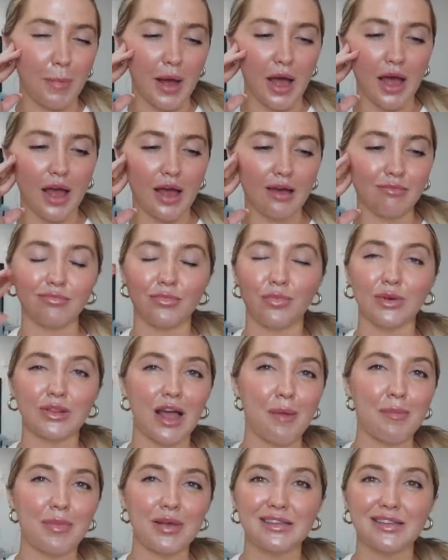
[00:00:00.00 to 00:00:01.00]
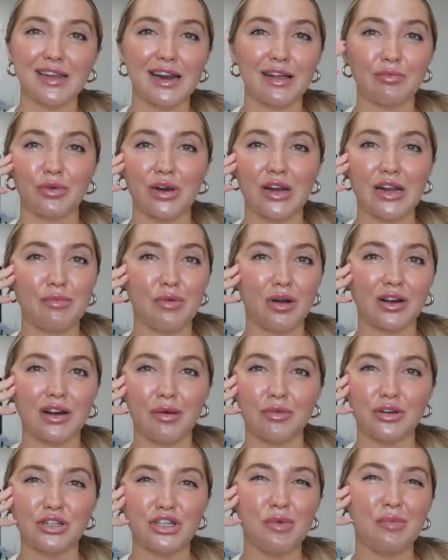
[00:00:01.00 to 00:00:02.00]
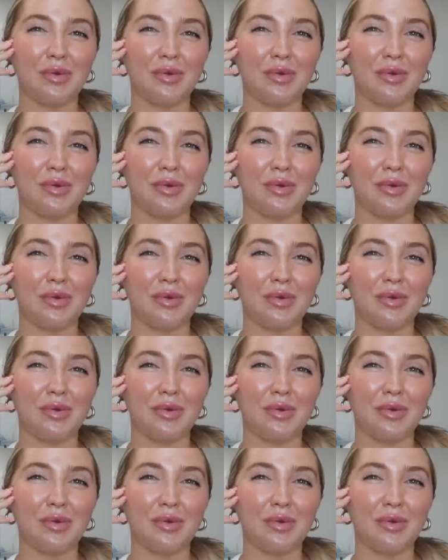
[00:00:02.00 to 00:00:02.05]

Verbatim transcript: But with that being said, I'm reading book number two,